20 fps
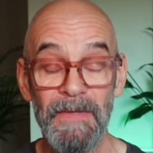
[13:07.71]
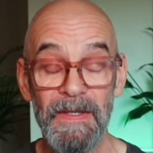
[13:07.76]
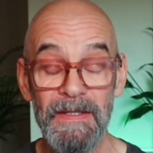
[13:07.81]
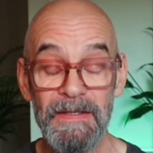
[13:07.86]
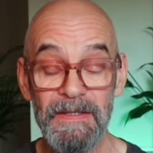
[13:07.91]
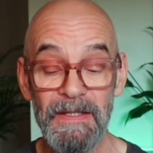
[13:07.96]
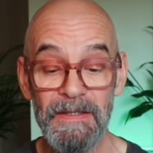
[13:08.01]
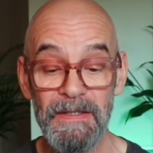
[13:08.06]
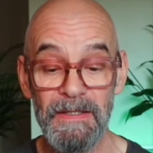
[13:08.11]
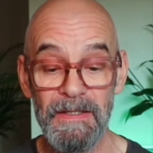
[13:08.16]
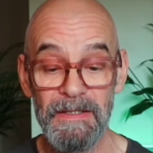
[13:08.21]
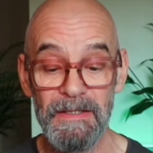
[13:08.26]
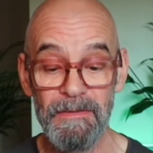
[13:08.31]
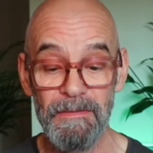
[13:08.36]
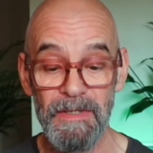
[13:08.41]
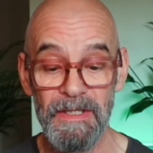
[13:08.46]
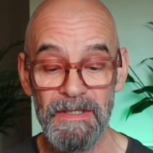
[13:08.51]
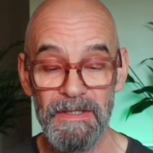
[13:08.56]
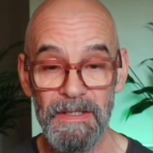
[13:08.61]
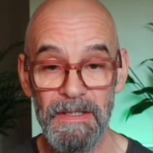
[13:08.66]
It's a
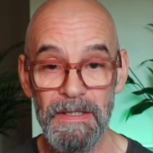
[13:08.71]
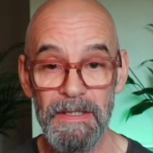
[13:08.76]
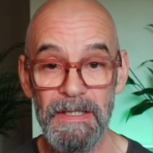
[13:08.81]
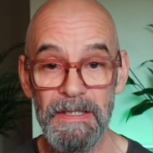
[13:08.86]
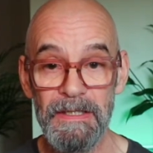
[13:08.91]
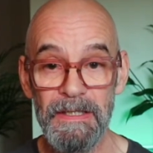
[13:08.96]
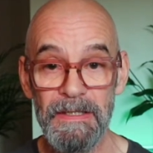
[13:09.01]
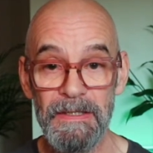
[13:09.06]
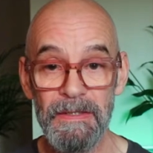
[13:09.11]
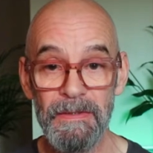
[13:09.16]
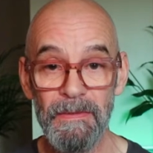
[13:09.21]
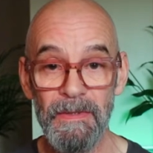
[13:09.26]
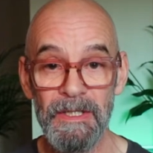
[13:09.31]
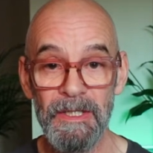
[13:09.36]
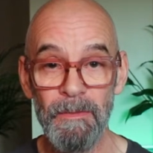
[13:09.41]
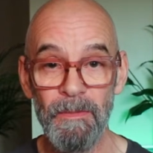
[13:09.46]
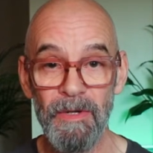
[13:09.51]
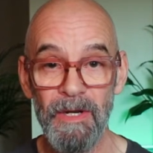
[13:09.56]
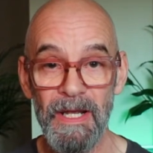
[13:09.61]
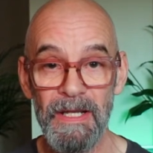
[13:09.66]
nice way to lead into
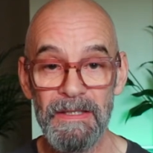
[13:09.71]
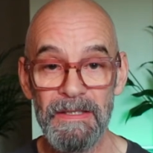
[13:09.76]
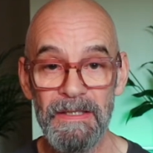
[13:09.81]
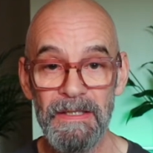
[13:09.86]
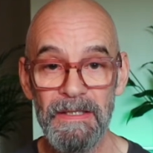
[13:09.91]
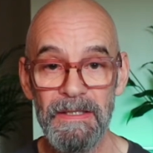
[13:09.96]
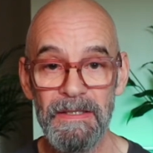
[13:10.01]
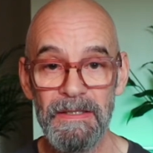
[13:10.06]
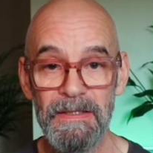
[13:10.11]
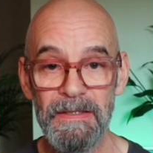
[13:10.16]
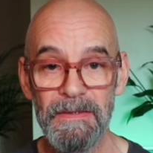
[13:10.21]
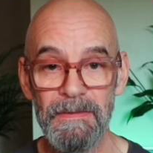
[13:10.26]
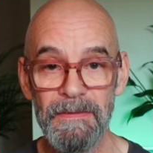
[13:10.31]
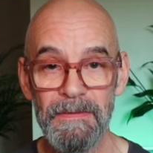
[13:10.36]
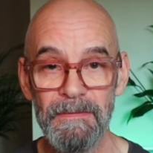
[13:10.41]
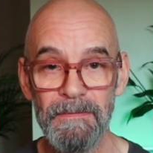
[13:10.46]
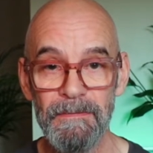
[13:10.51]
any practice.